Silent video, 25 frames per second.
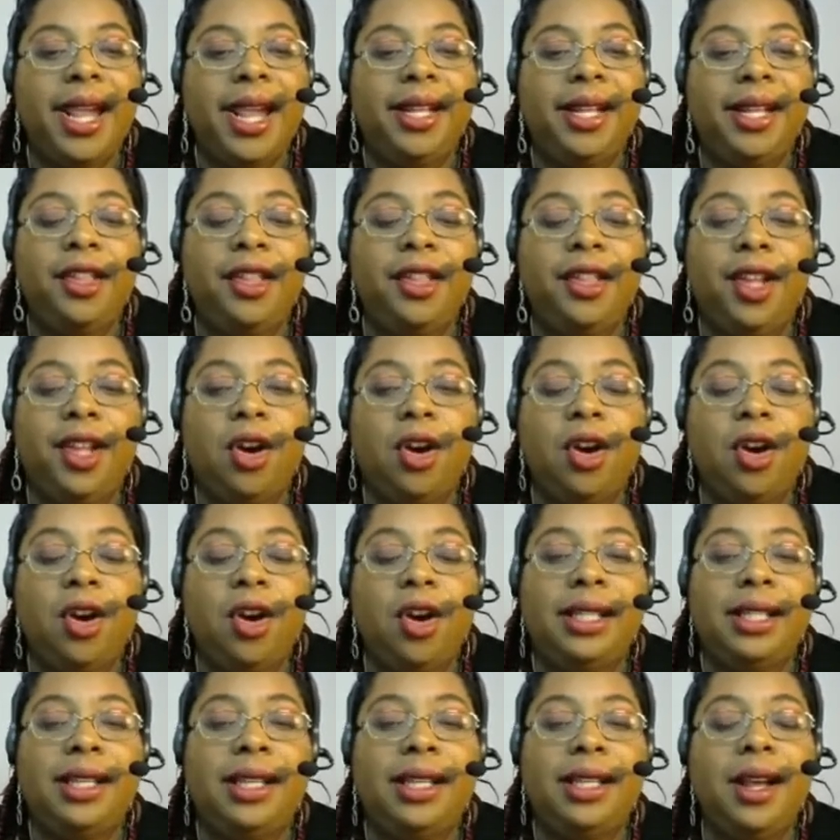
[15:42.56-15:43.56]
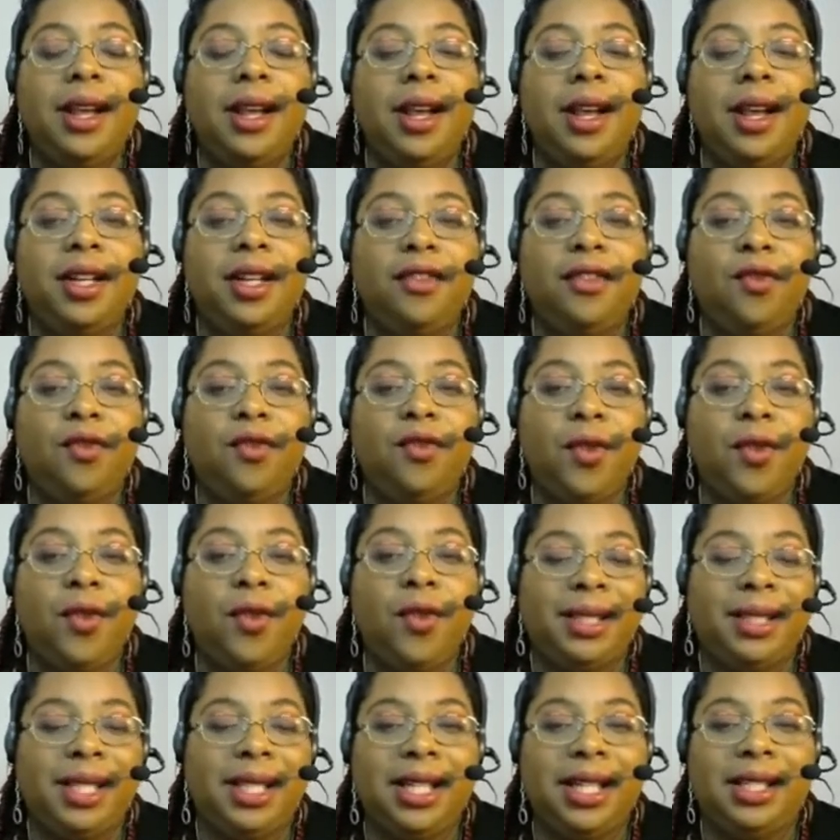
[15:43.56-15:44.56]
And there are a ton of
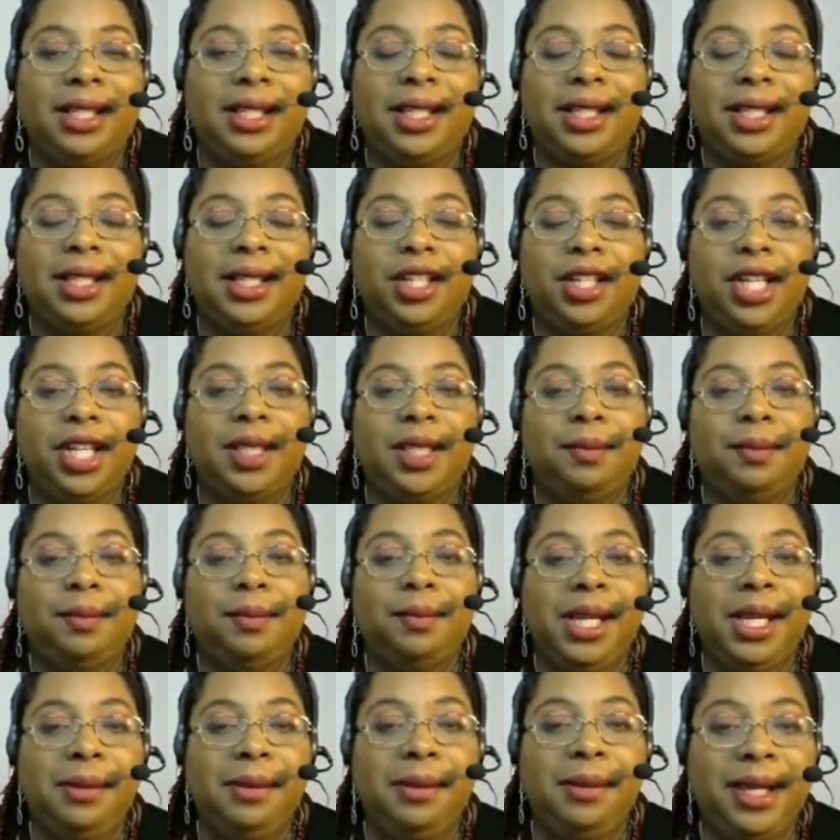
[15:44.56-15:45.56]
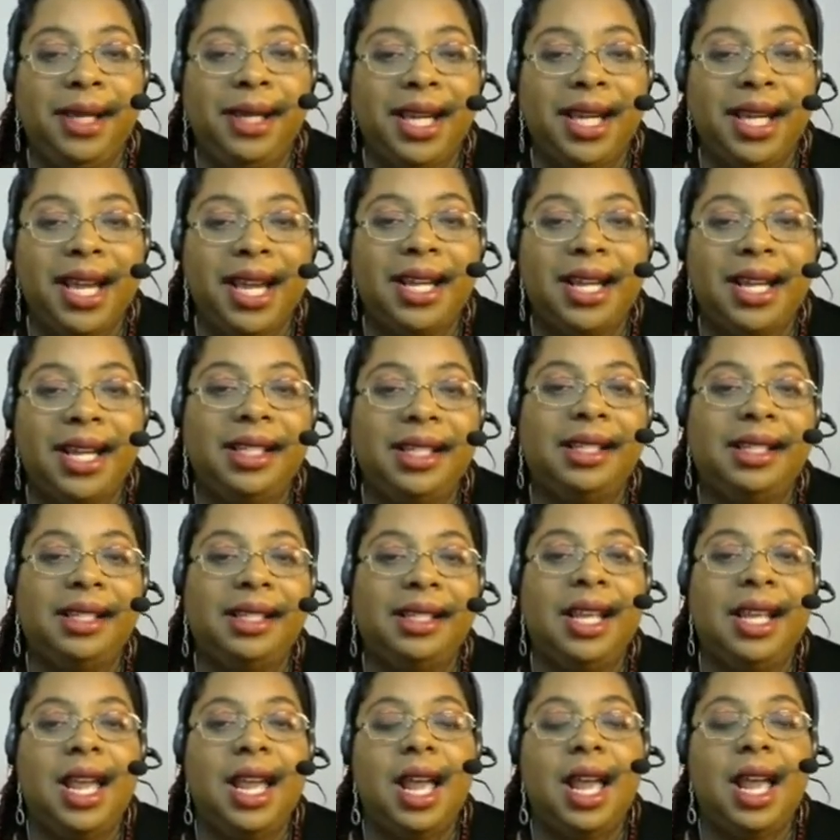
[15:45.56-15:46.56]
websites such as
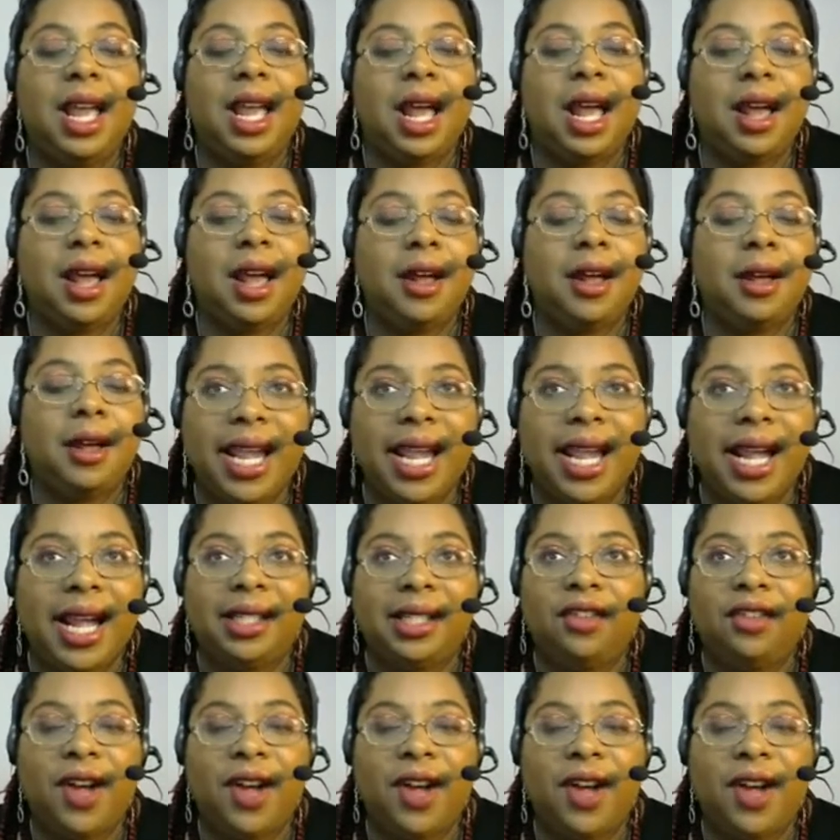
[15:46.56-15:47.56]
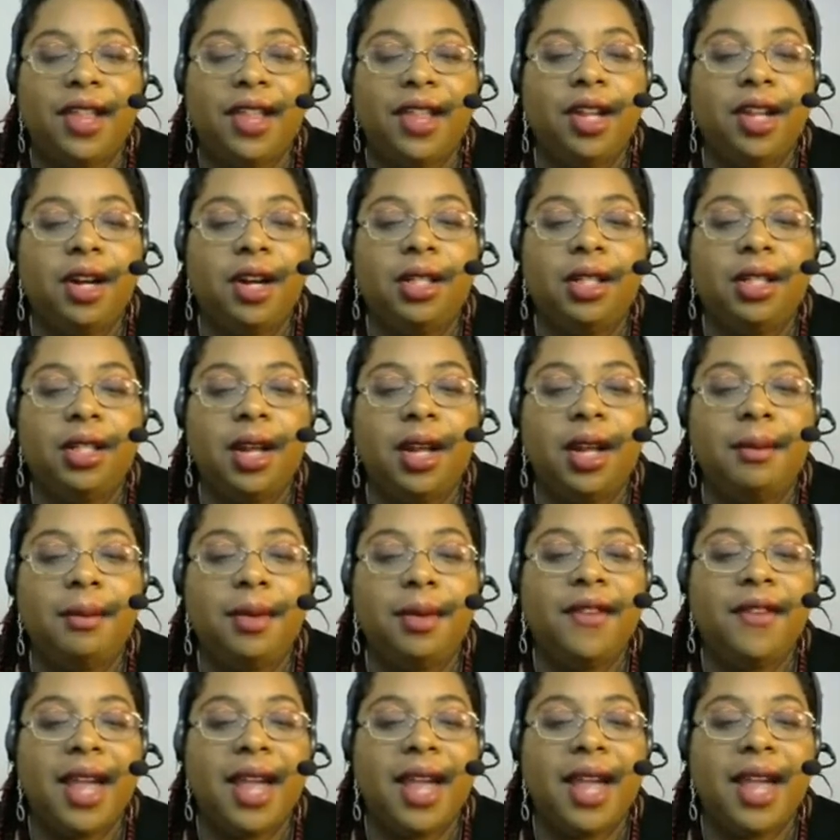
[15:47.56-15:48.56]
PBS, Screencastify. There are a
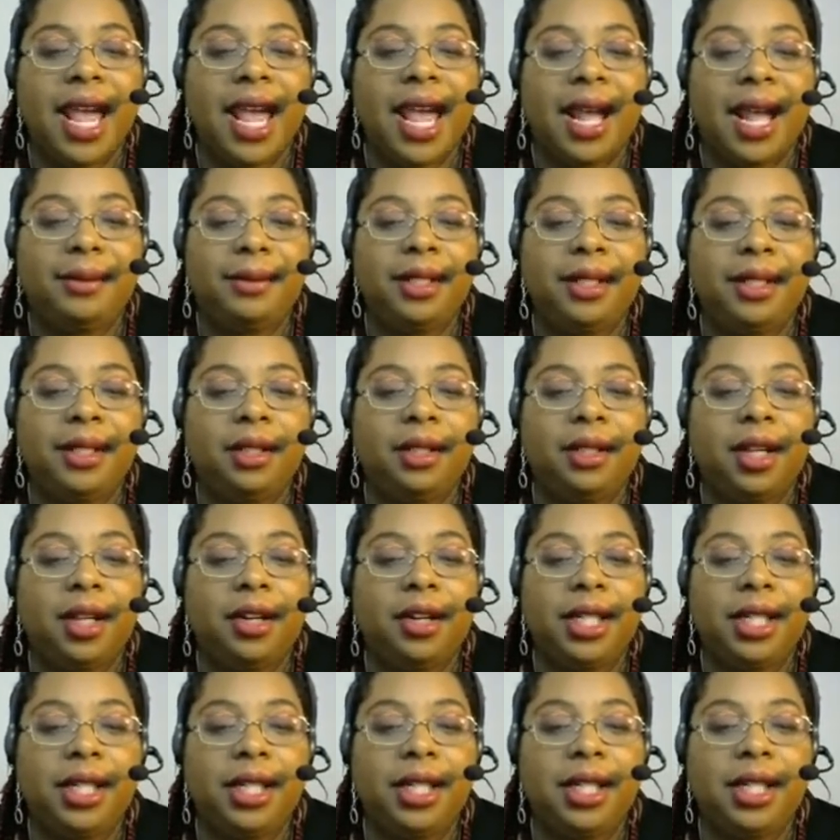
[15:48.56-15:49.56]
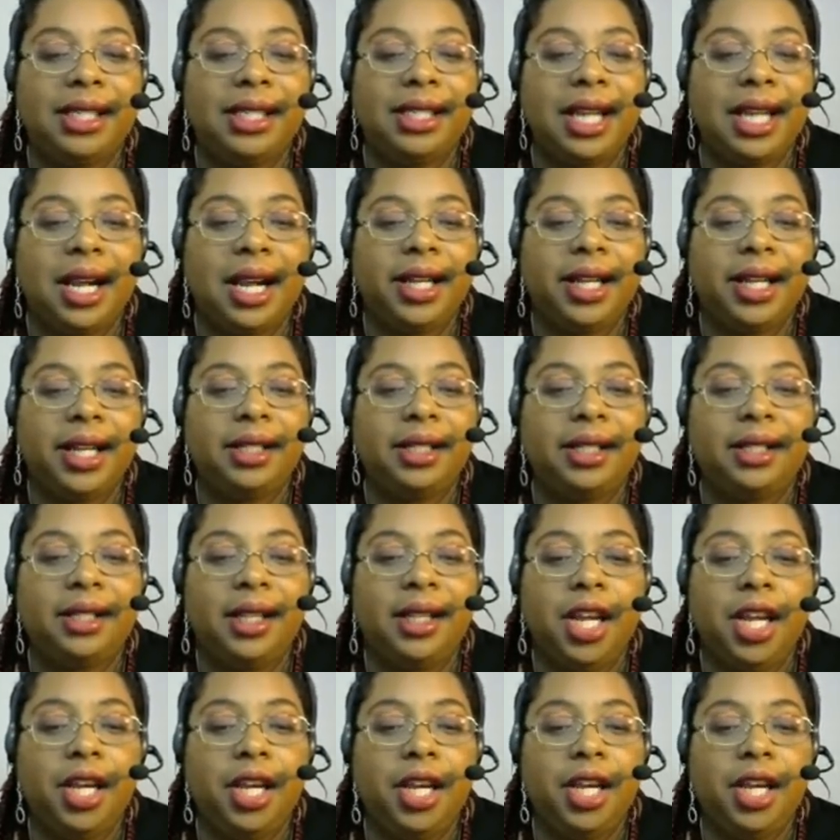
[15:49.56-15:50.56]
number of apps, learning
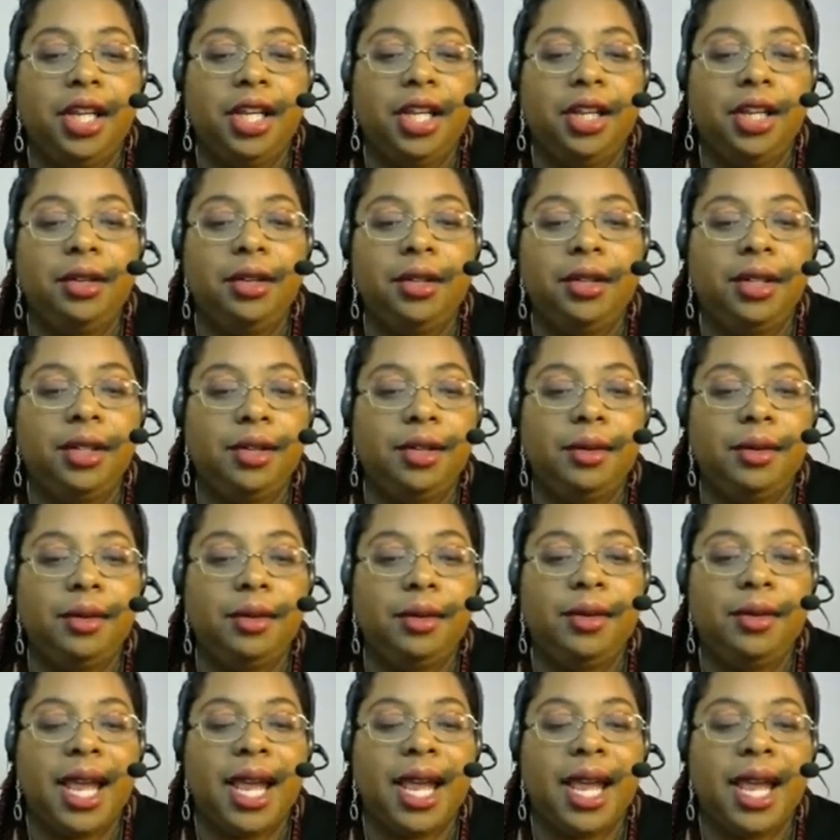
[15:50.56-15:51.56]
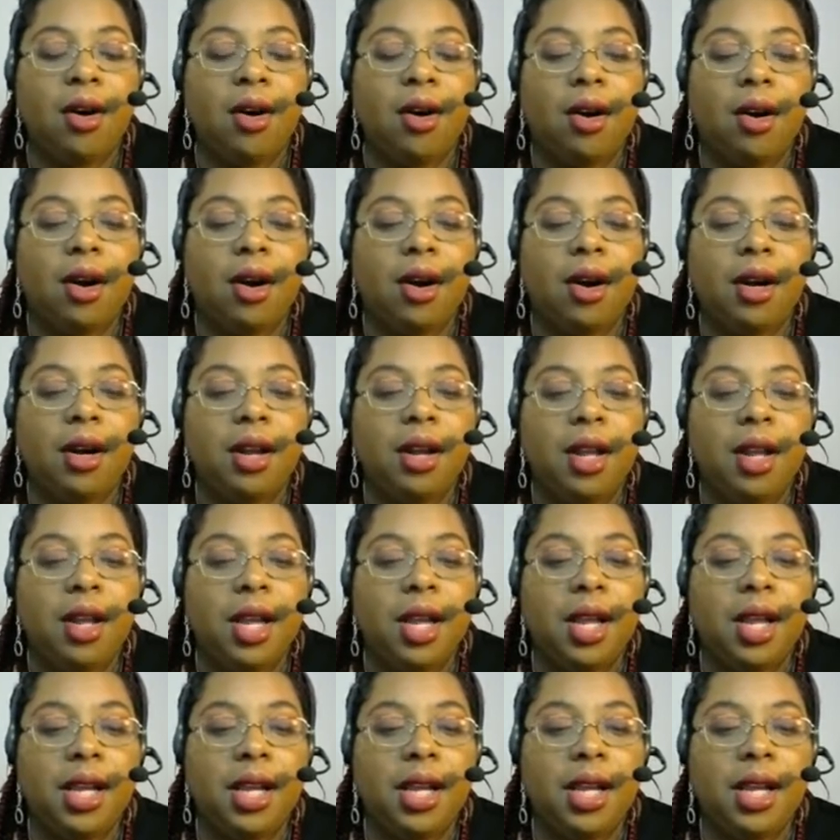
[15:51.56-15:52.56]
sites, YouTube that
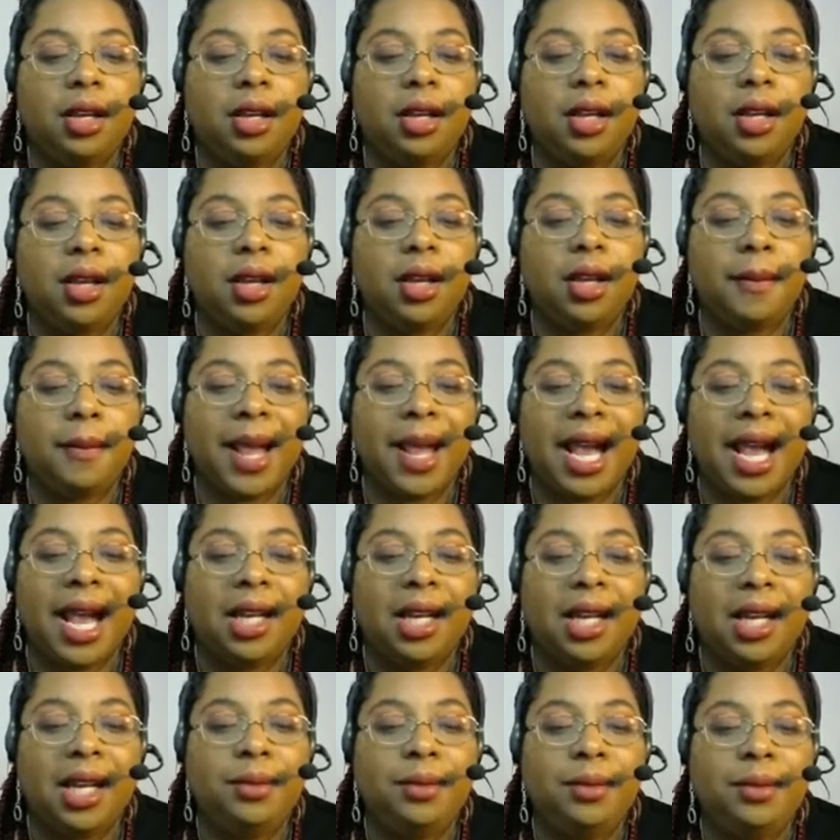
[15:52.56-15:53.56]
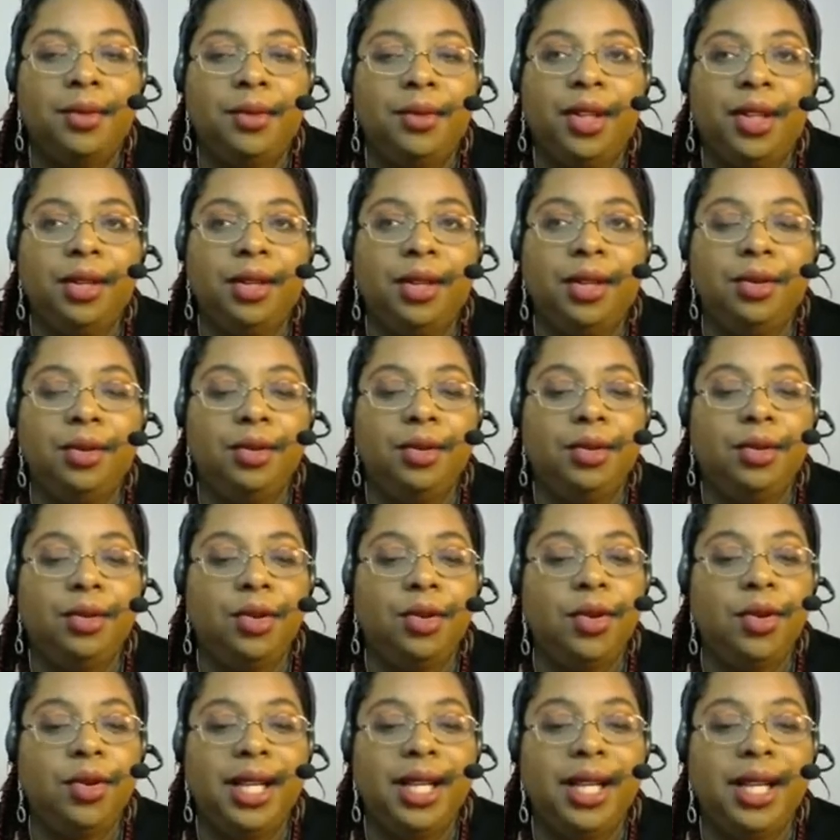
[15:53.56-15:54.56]
are compatible with
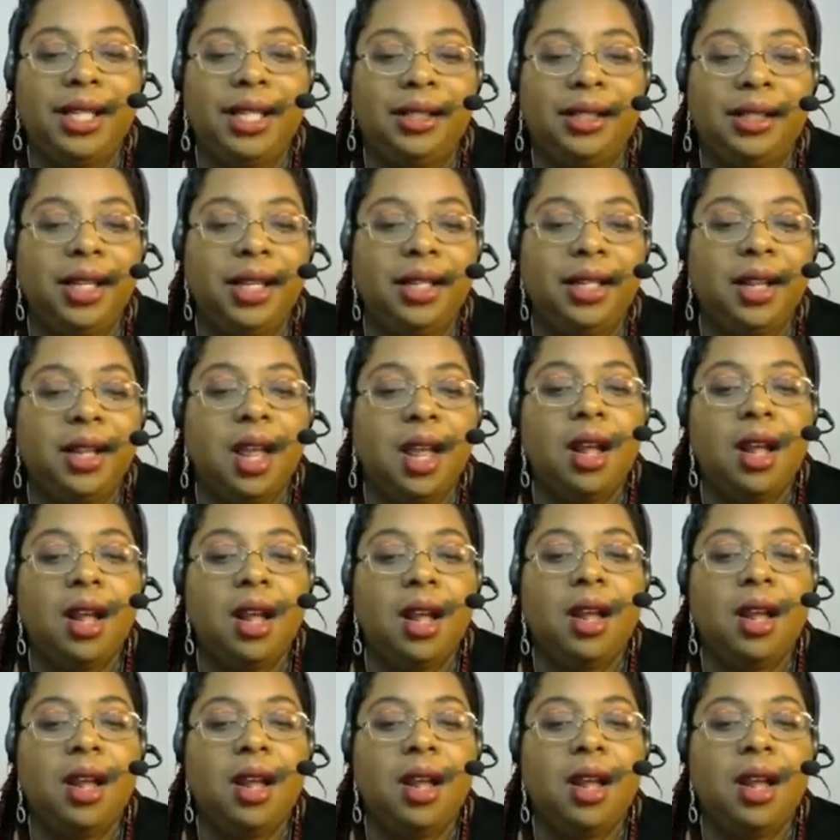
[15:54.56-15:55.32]
Google, Quizlet.